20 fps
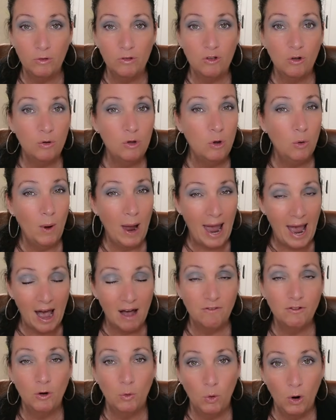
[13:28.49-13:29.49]
So you
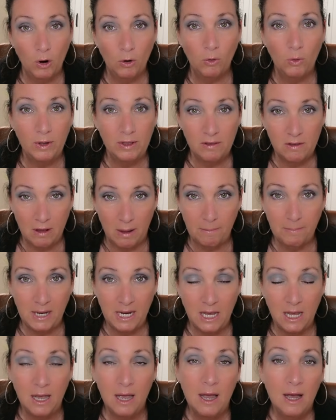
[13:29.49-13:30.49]
have to work with
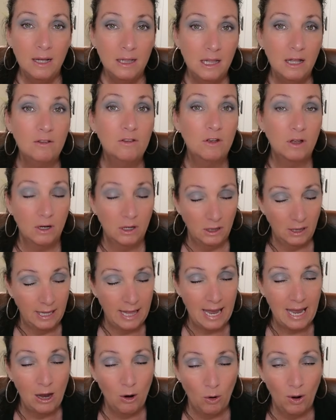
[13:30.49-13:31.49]
somebody that's going to
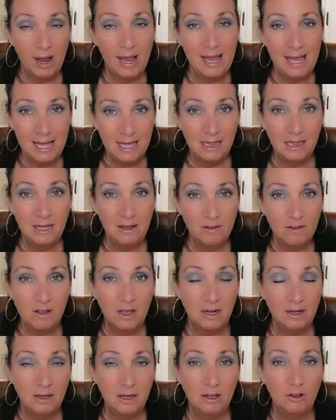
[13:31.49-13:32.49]
layer in these
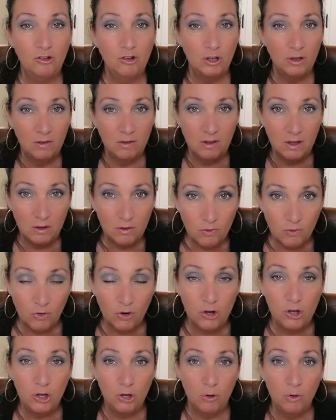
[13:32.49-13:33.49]
contingencies for
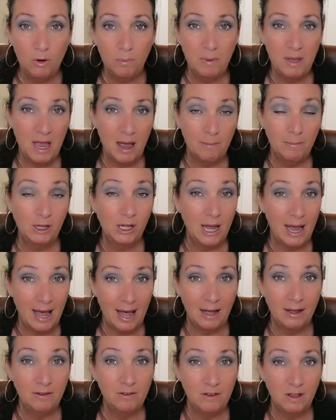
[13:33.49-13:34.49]
you to be able to
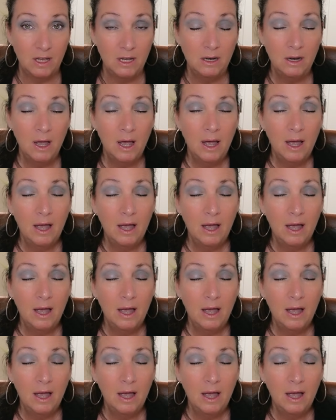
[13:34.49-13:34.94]
exit